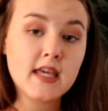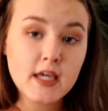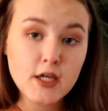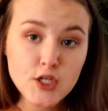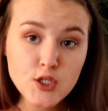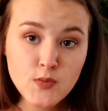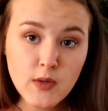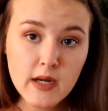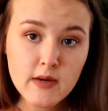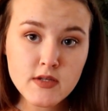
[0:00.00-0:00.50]

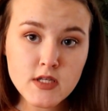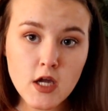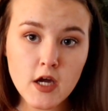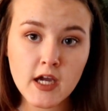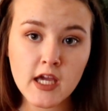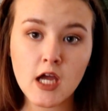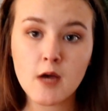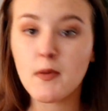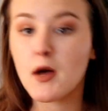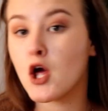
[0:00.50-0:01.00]
Here's what I was
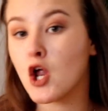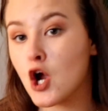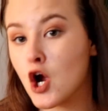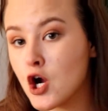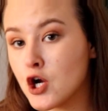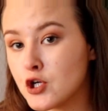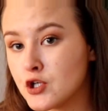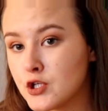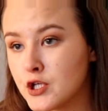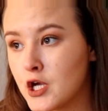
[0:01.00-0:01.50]
talking
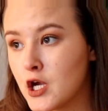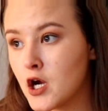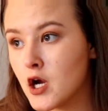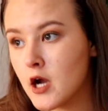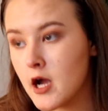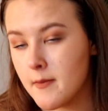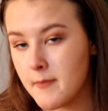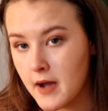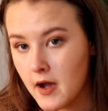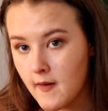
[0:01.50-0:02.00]
about
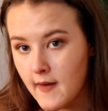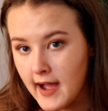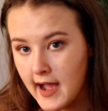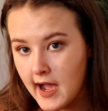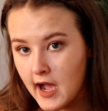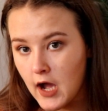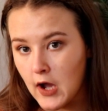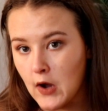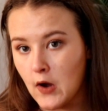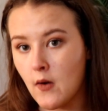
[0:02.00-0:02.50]
earlier about
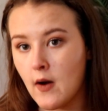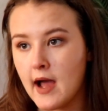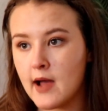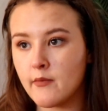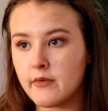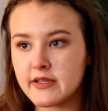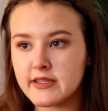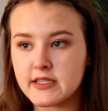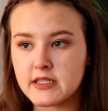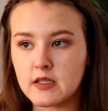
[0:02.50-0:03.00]
how
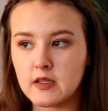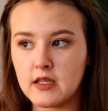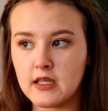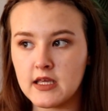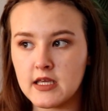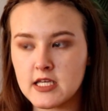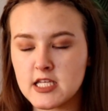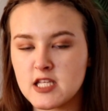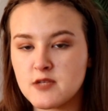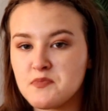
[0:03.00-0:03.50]
I want
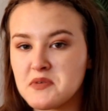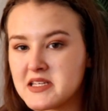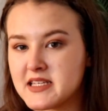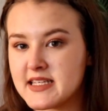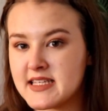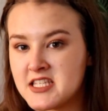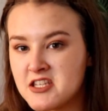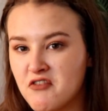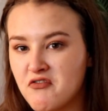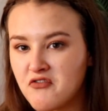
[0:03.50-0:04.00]
the
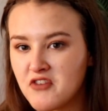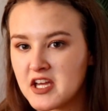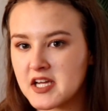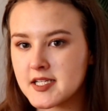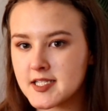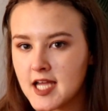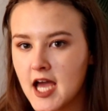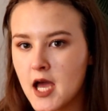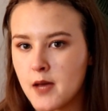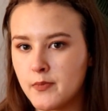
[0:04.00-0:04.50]

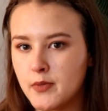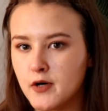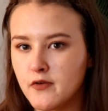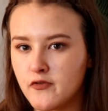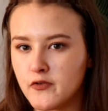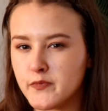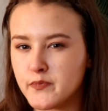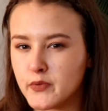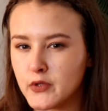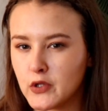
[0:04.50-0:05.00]
specific type
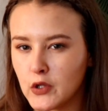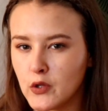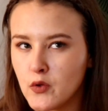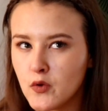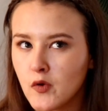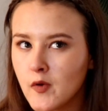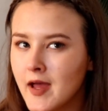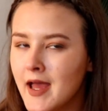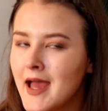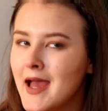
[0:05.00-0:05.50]
of
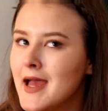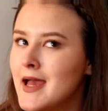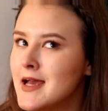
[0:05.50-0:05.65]
blue,